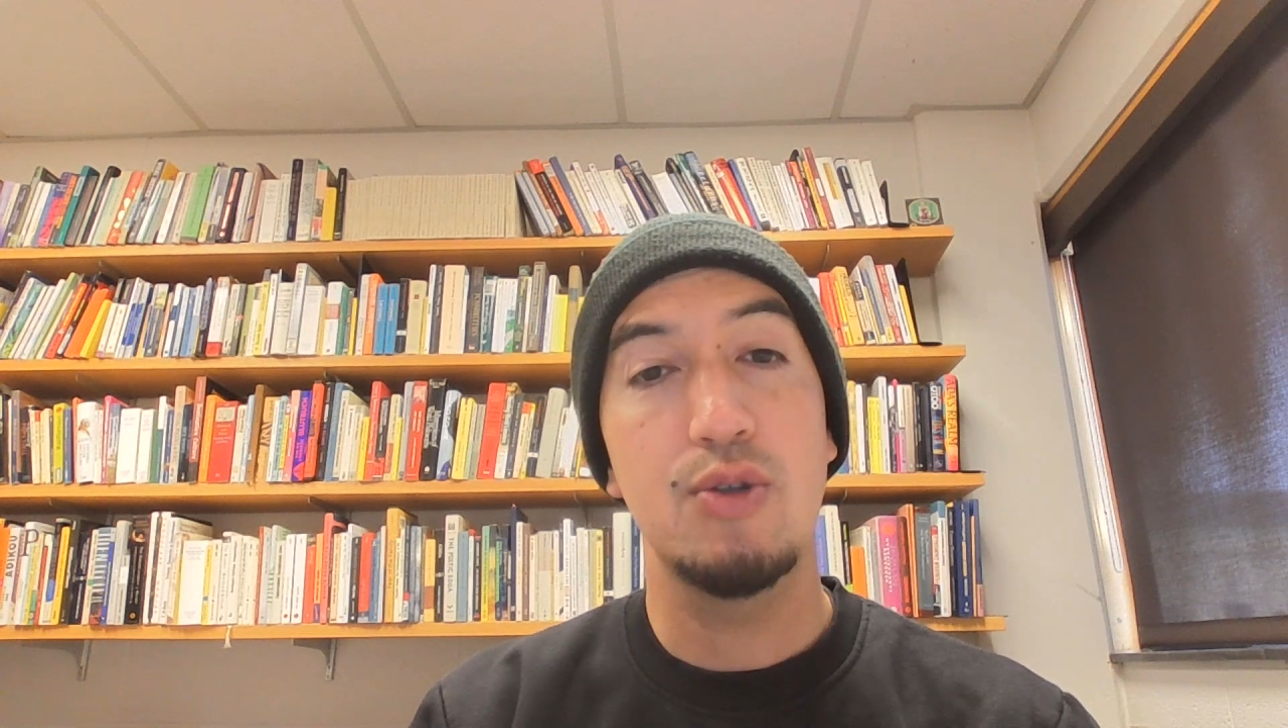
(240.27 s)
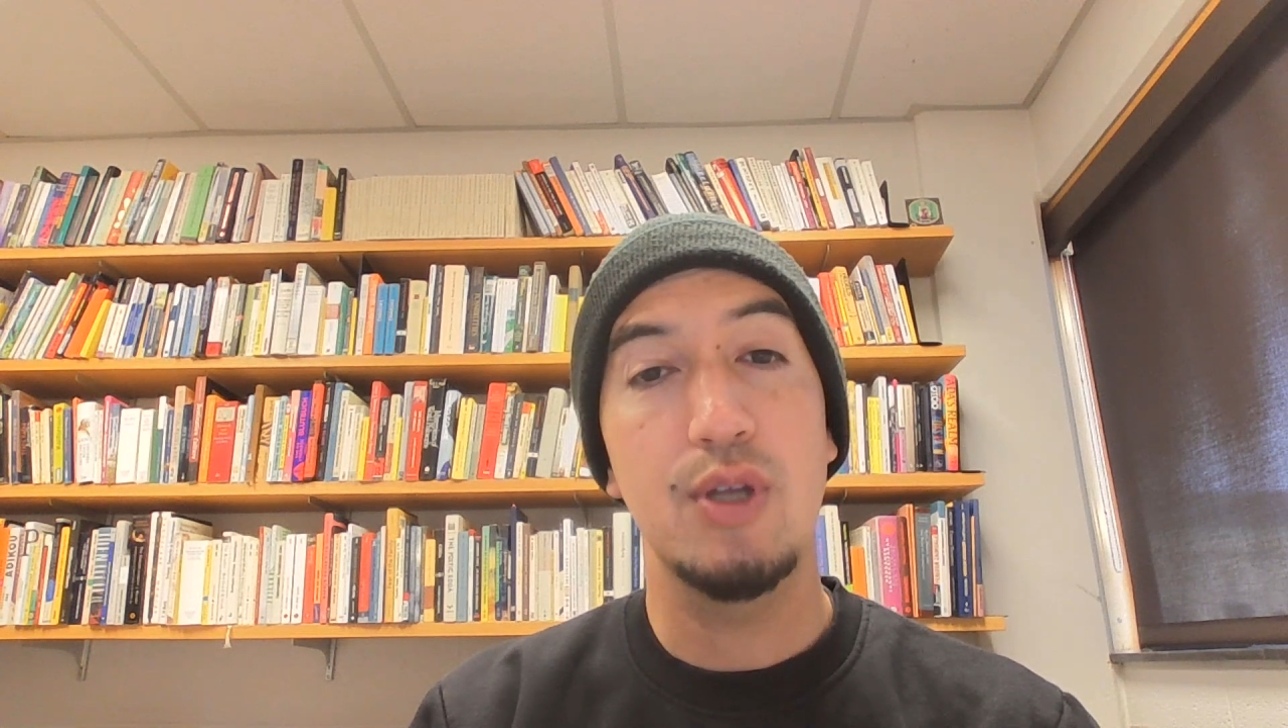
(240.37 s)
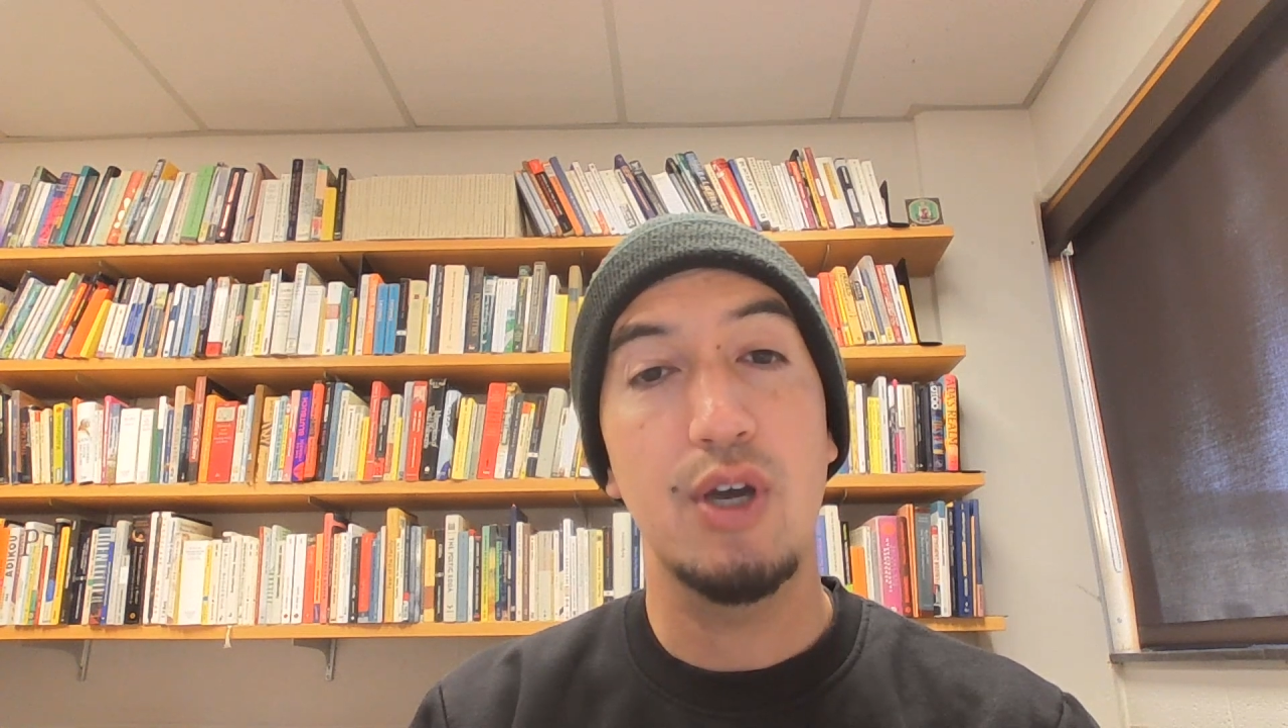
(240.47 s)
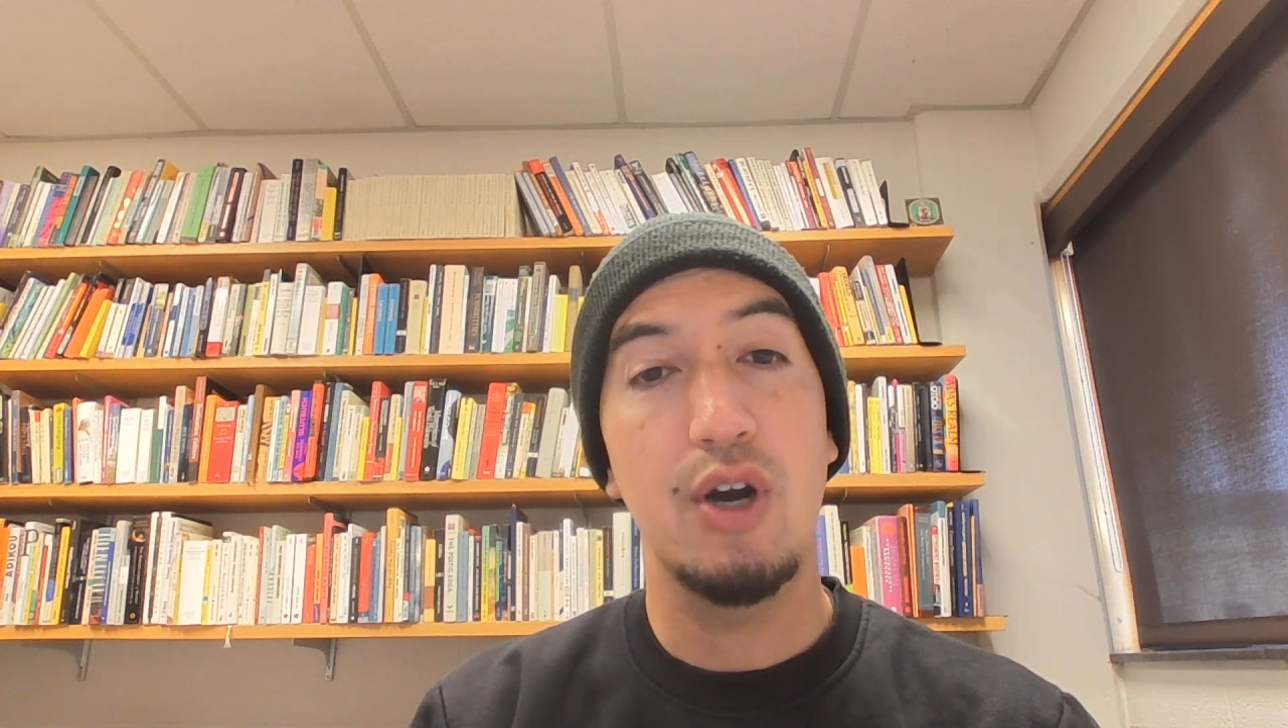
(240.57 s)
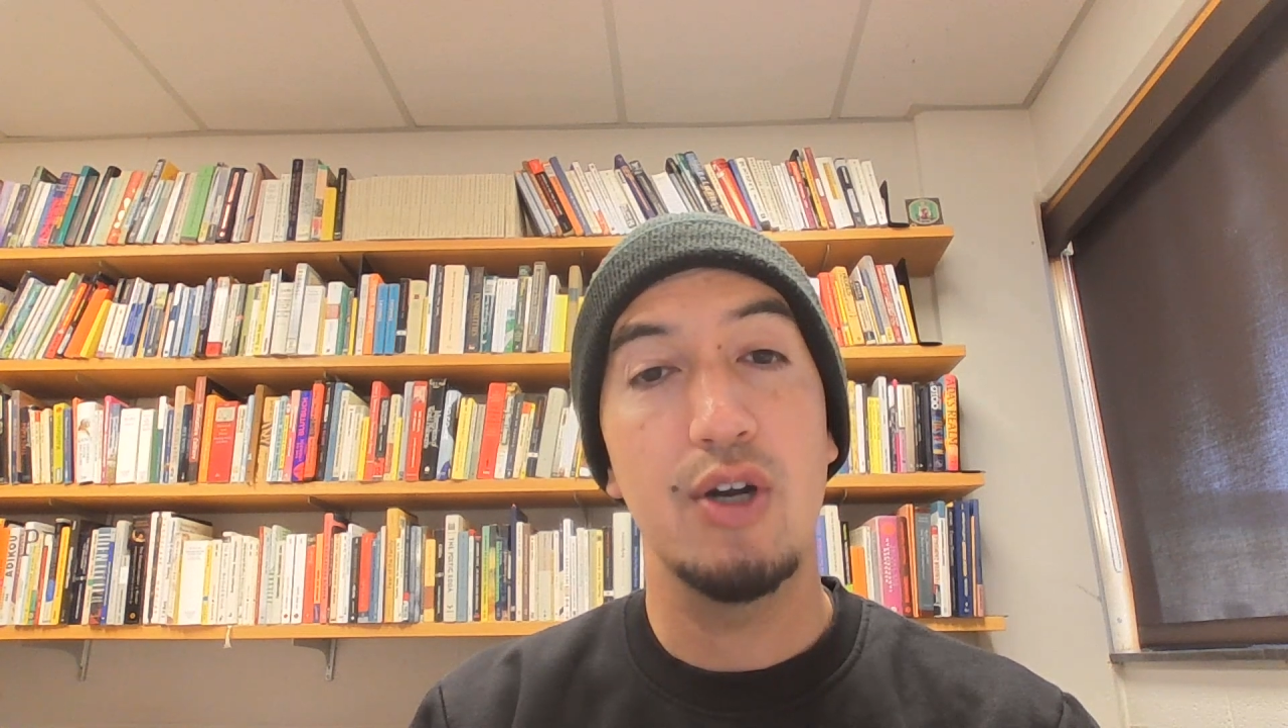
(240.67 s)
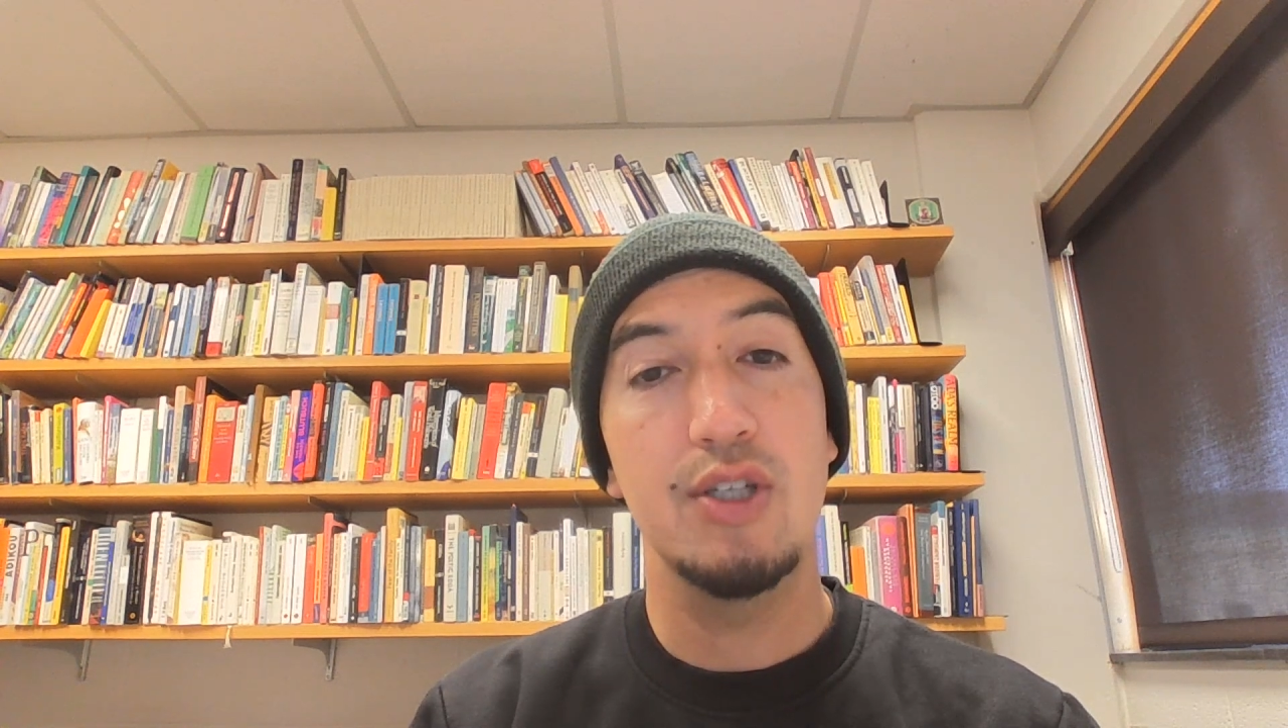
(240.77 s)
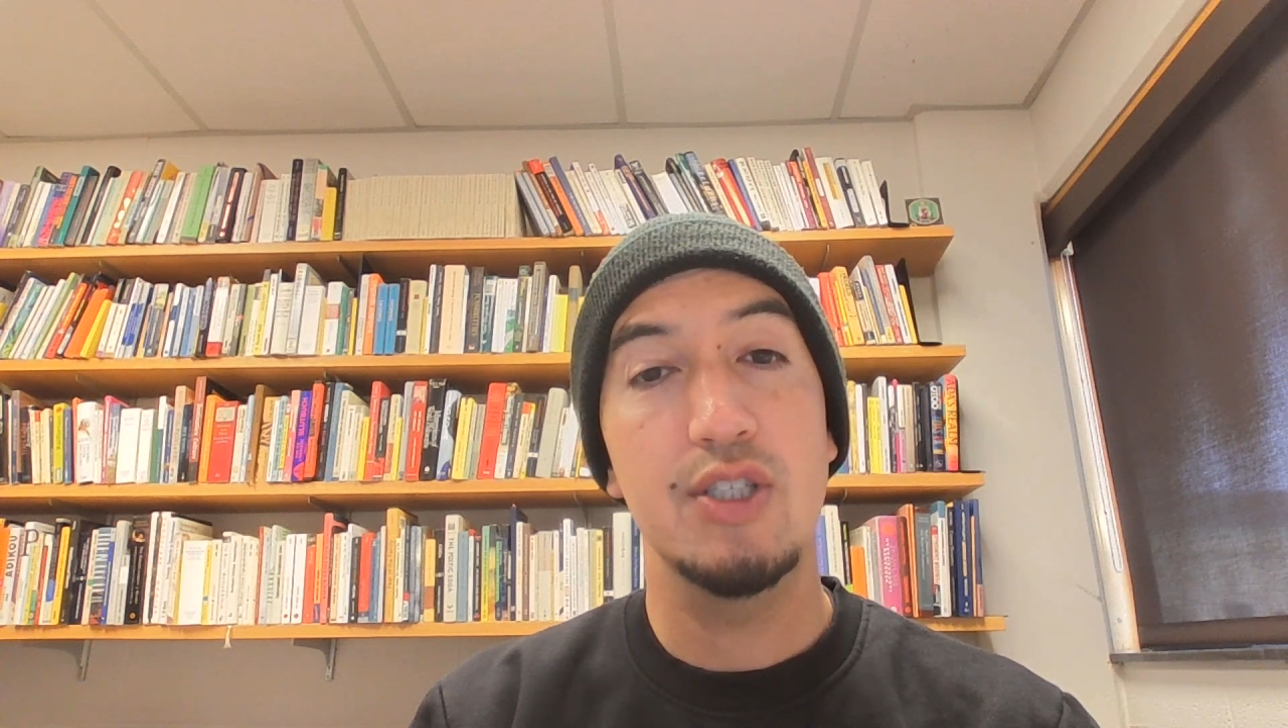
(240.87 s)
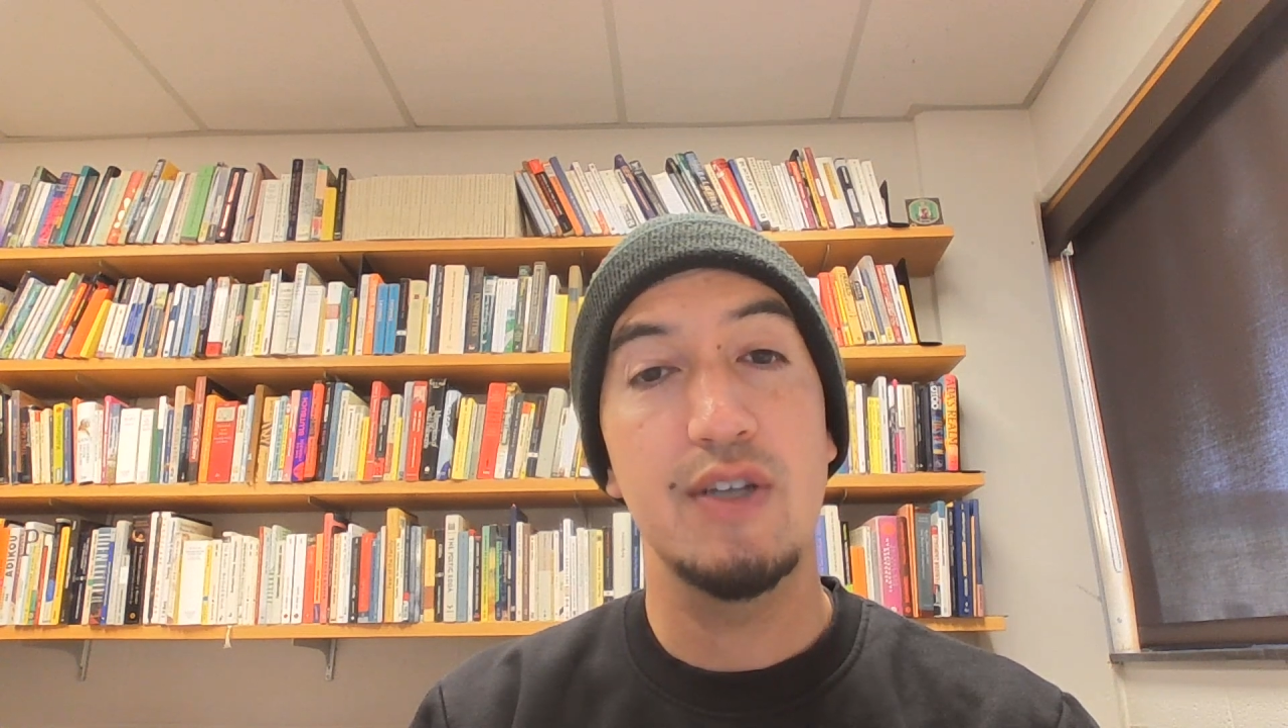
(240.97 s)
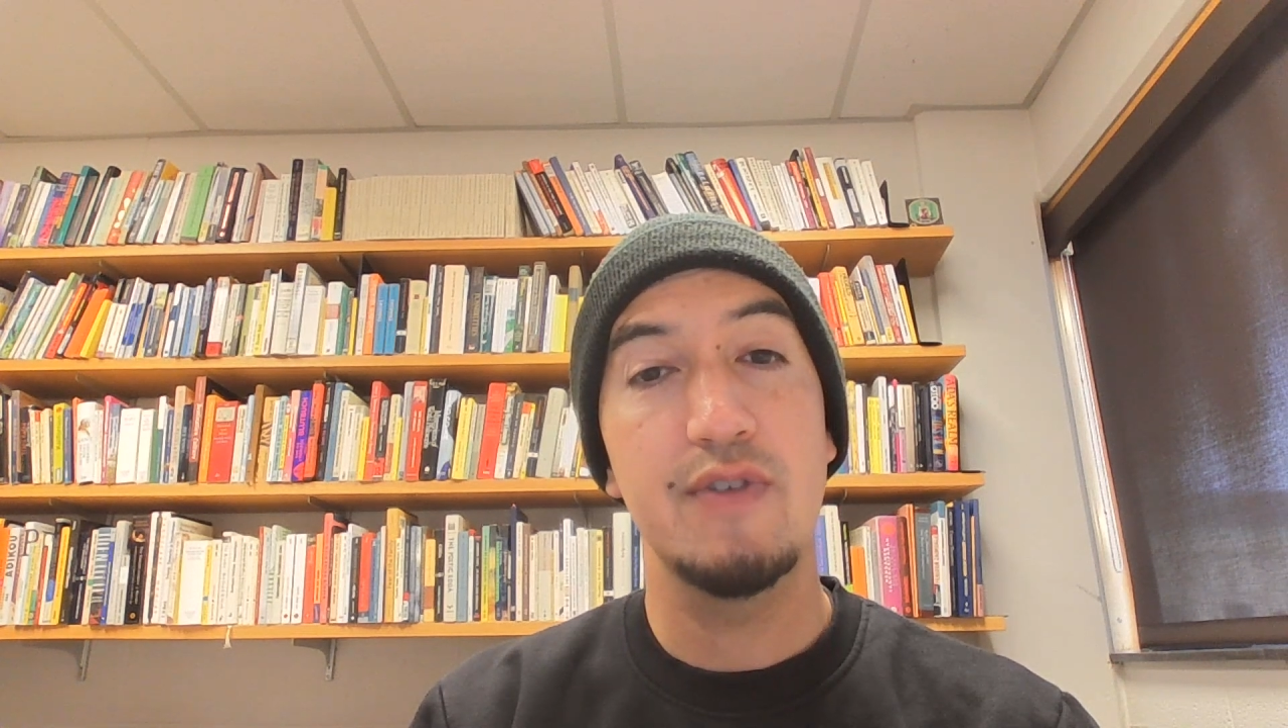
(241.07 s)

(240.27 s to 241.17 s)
through the gardens